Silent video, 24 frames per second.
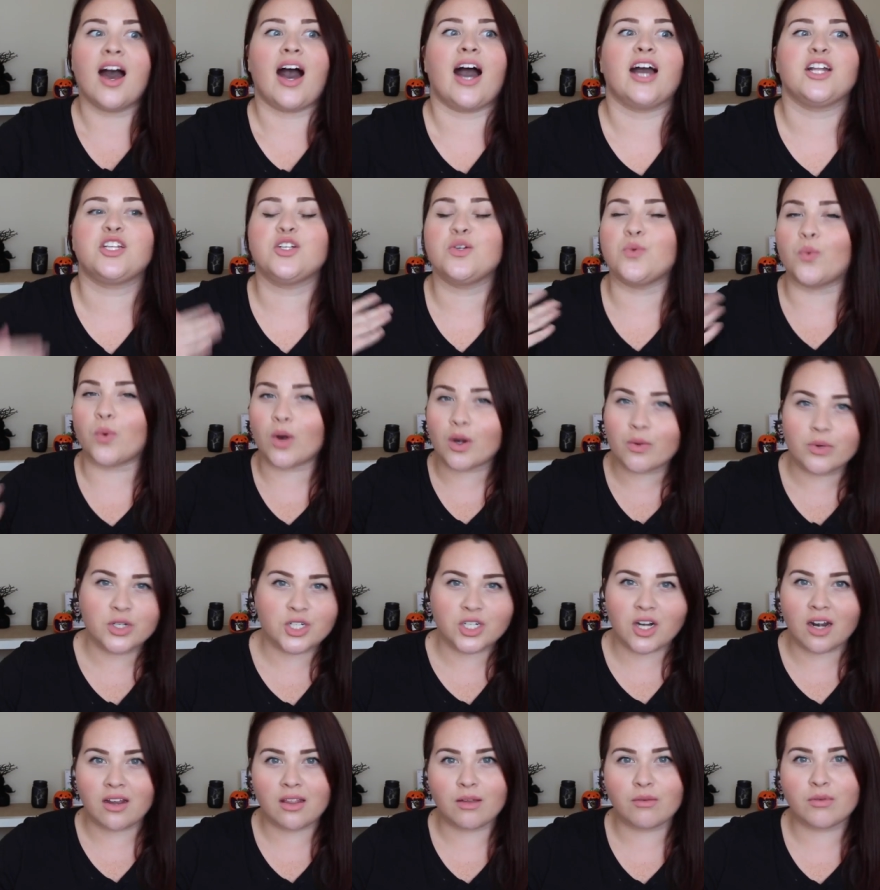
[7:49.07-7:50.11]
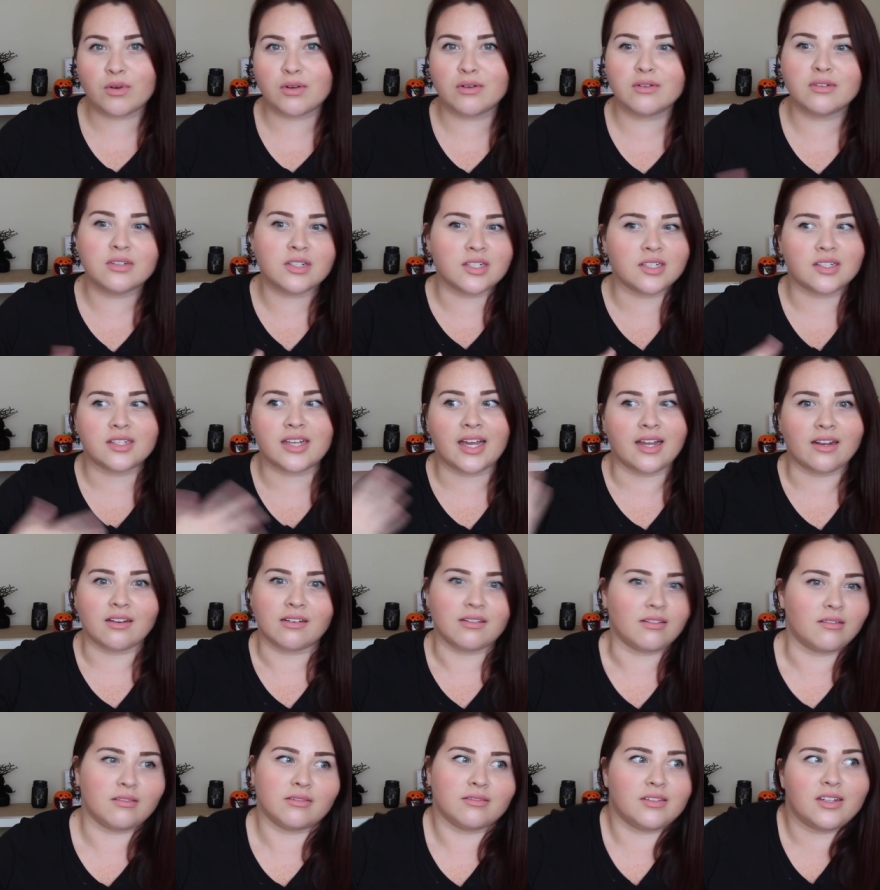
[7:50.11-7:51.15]
I do work with Charlotte Russe. This ain't,
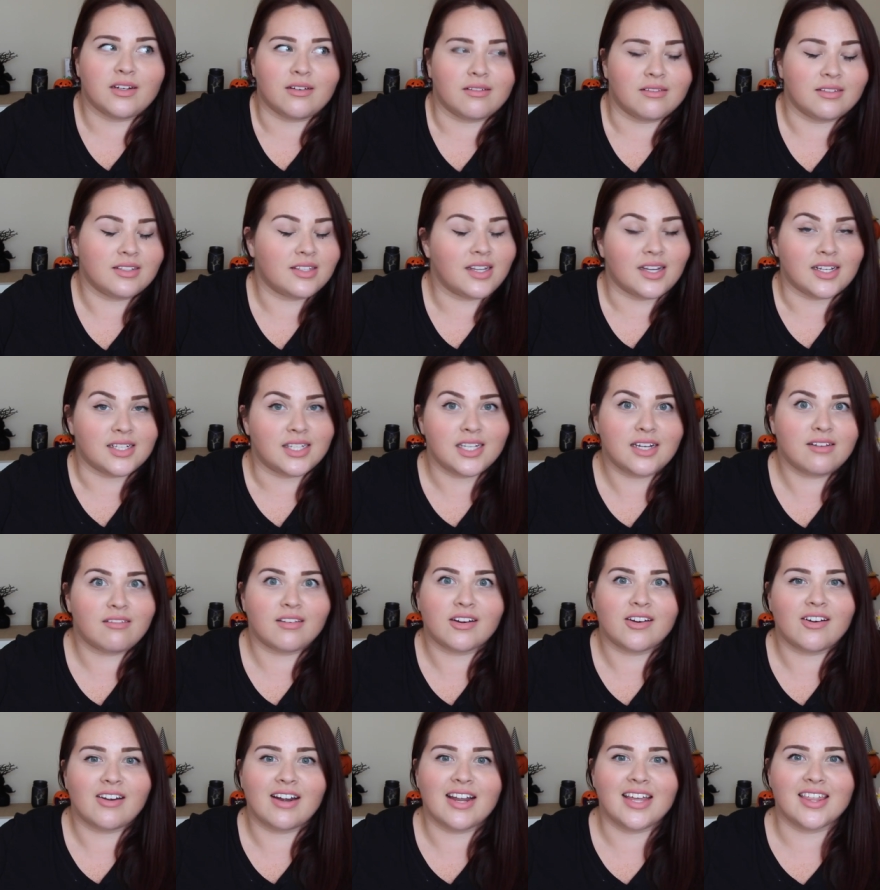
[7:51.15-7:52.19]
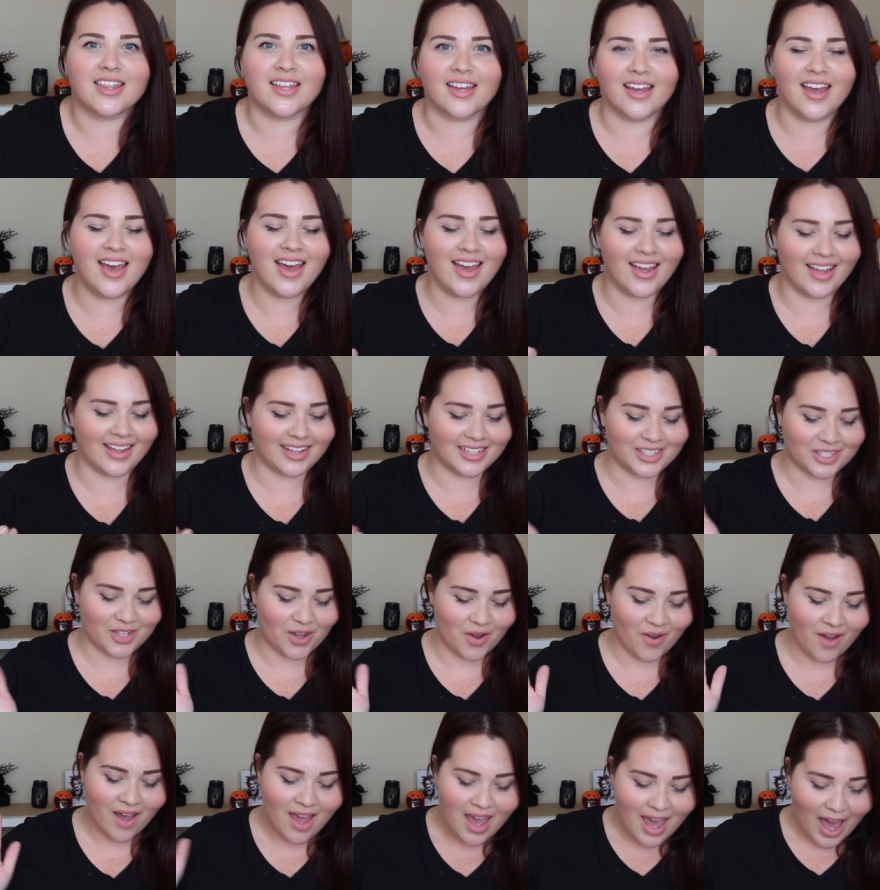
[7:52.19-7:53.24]
you know, it's not a secret or anything.
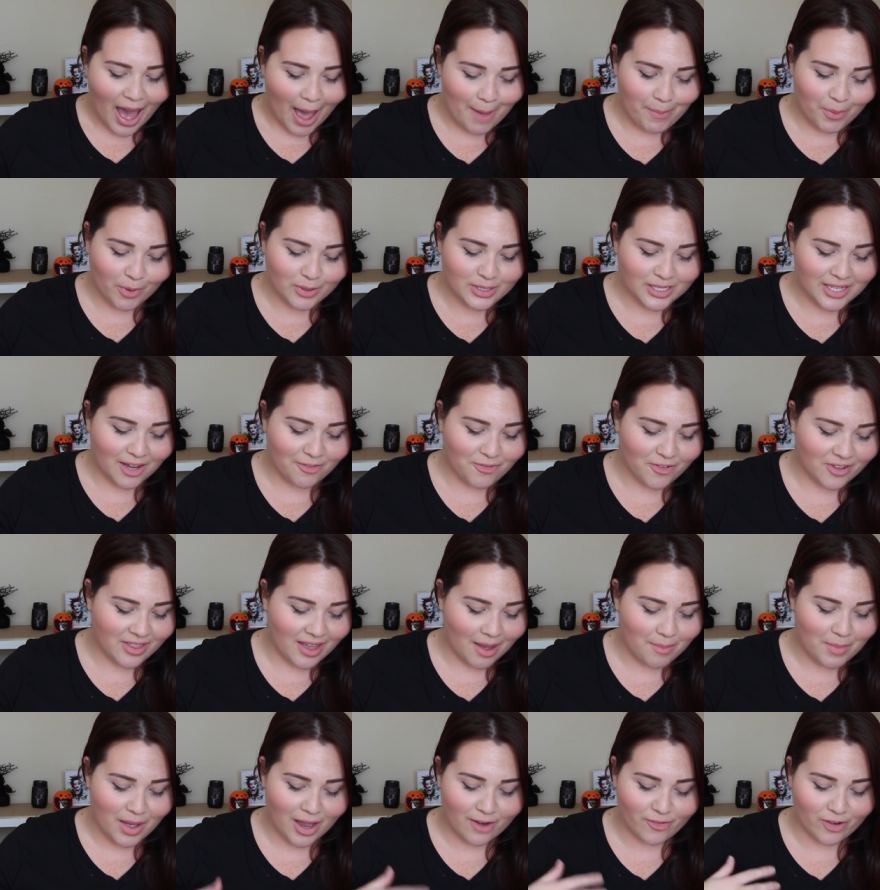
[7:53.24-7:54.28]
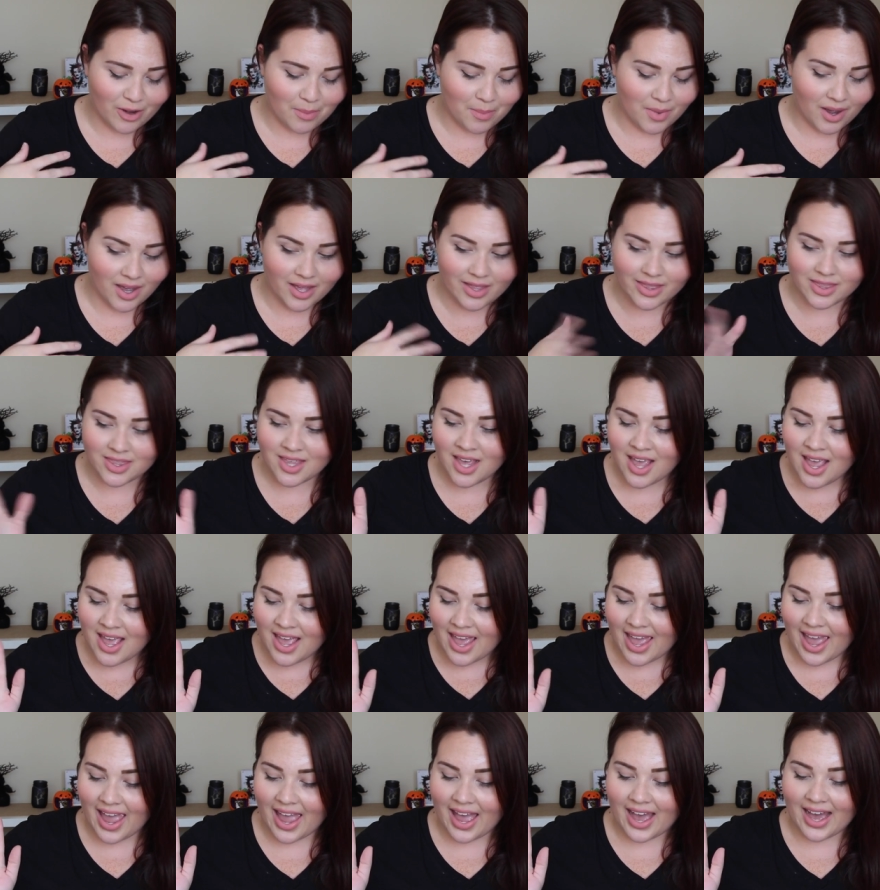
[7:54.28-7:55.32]
So I post stuff for them every month,
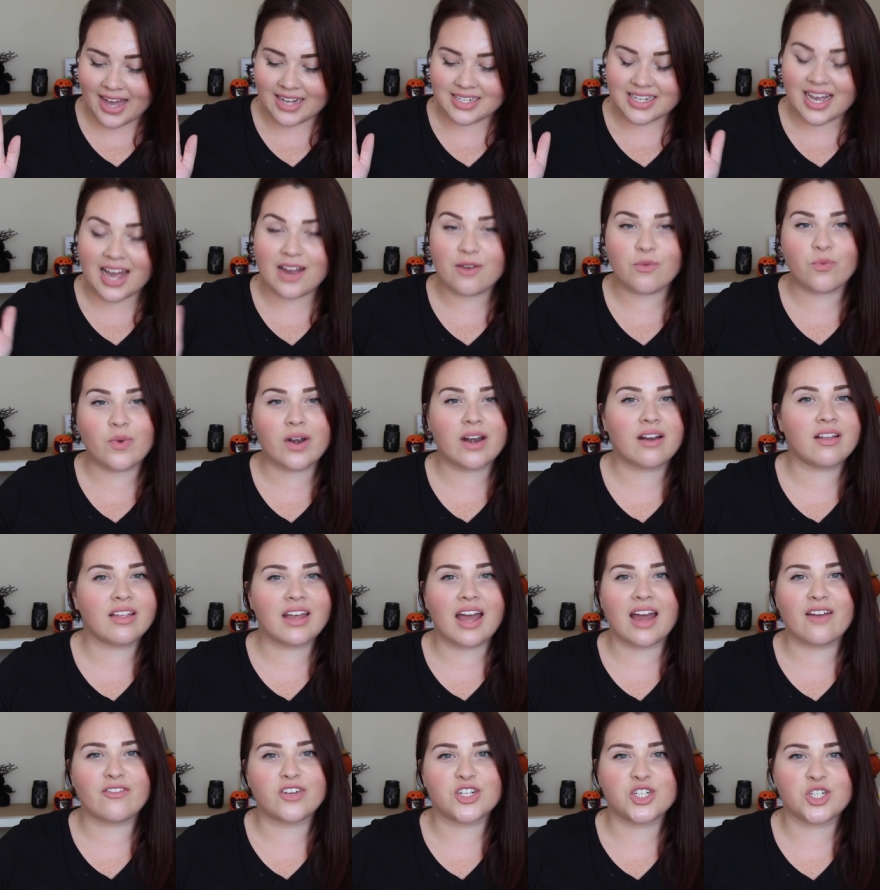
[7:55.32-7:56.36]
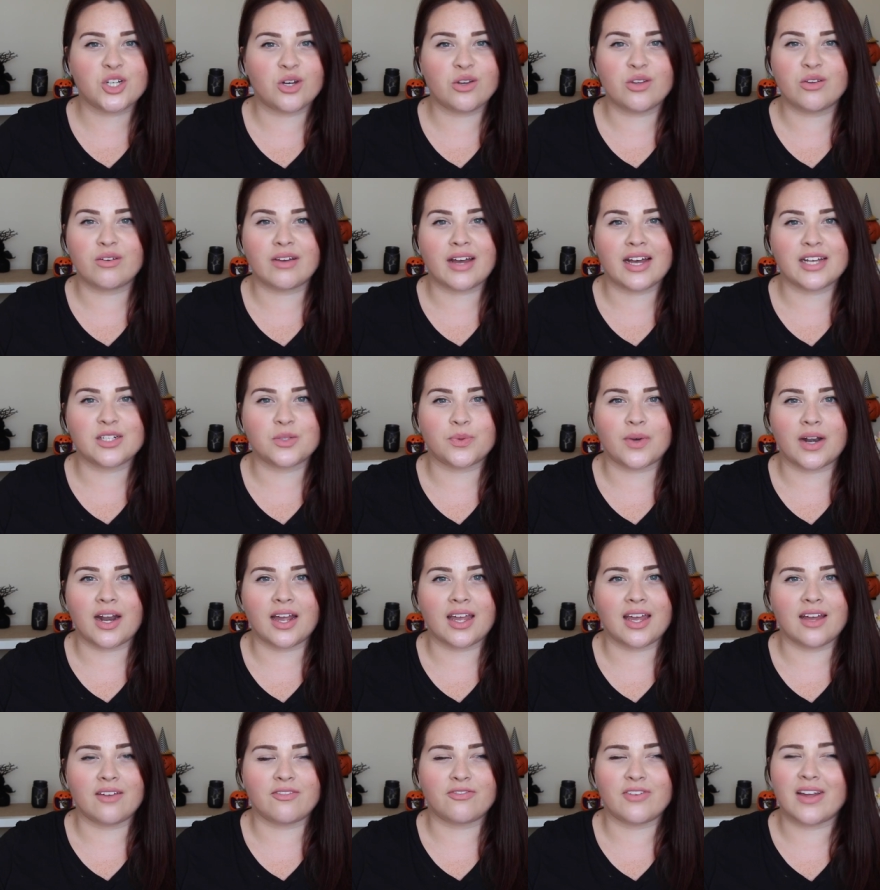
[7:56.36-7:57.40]
and I rarely ever show you guys what
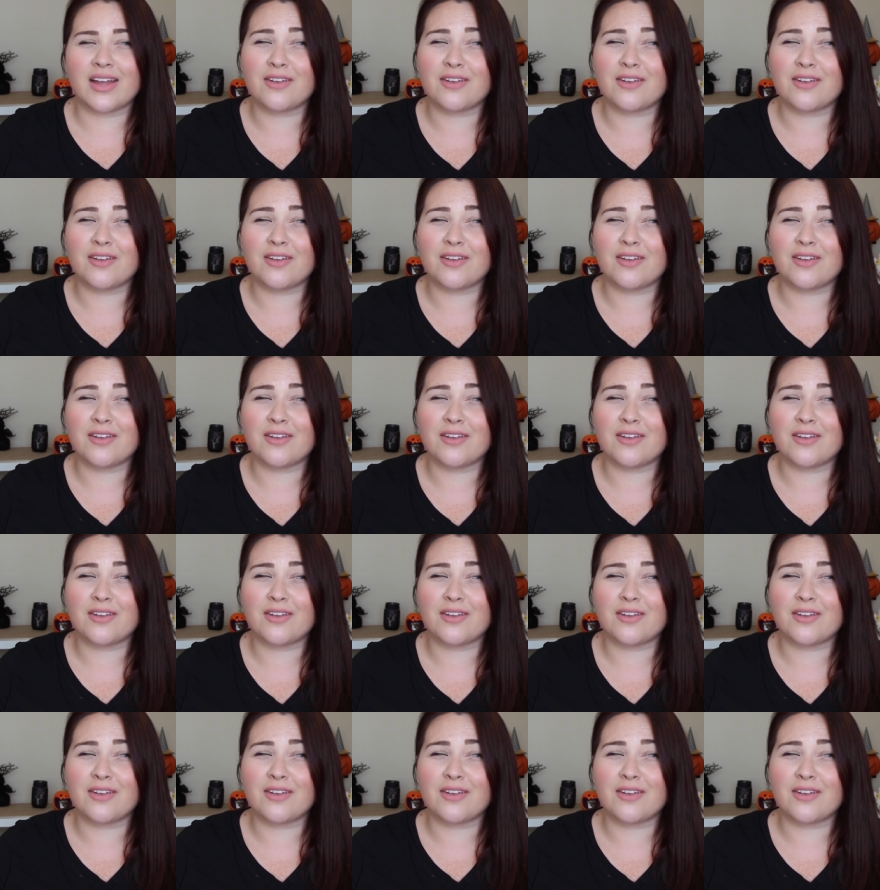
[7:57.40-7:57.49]
I get.